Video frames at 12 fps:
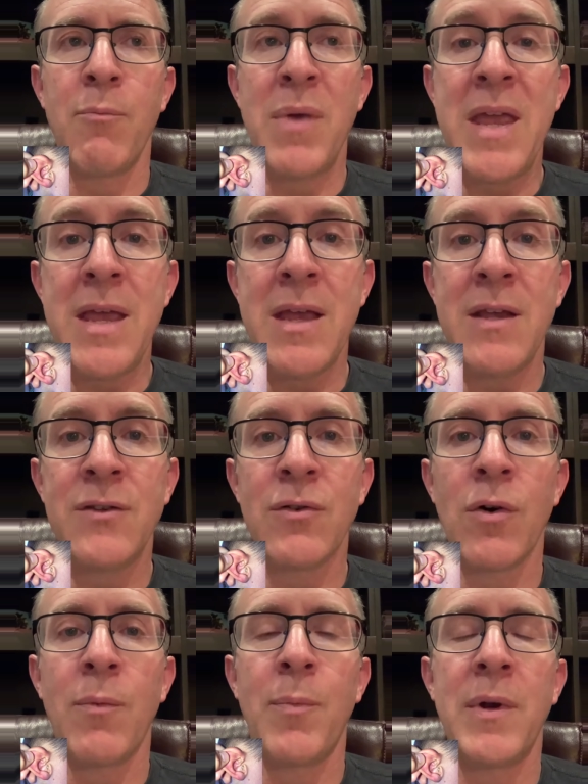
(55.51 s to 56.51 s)
peas
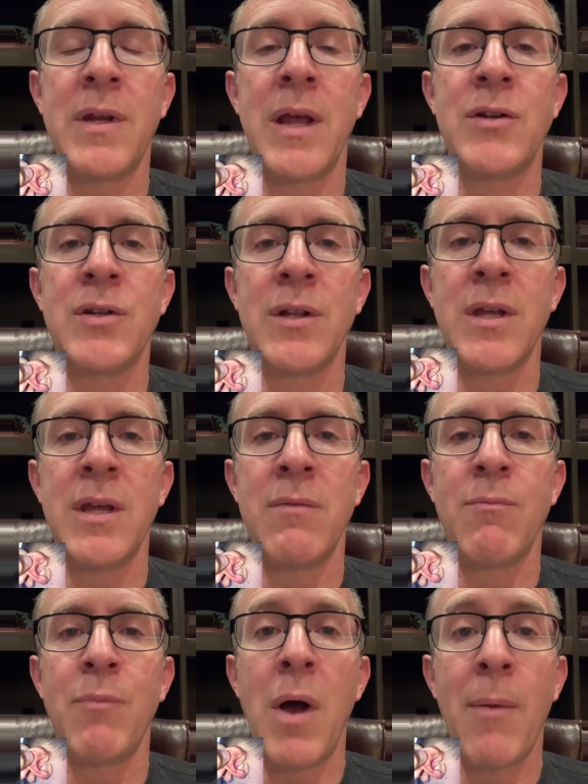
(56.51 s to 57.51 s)
or potentially
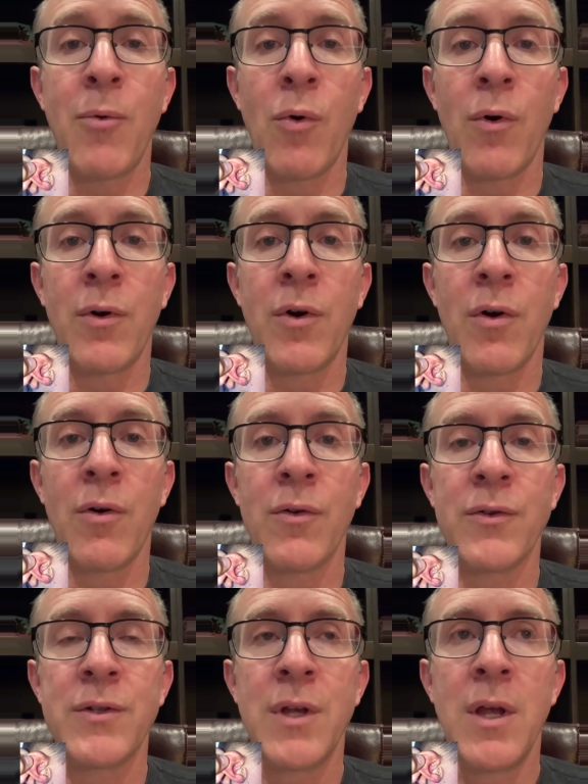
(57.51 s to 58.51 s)
popcorn
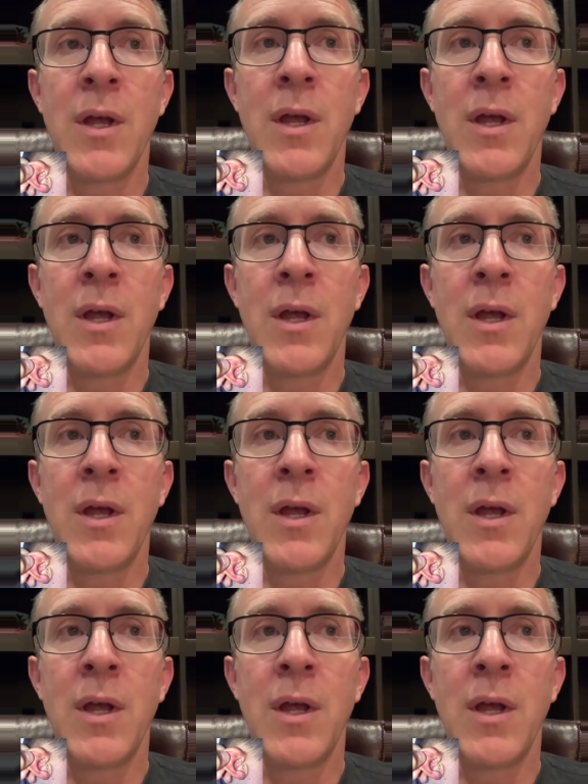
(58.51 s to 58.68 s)
kernels.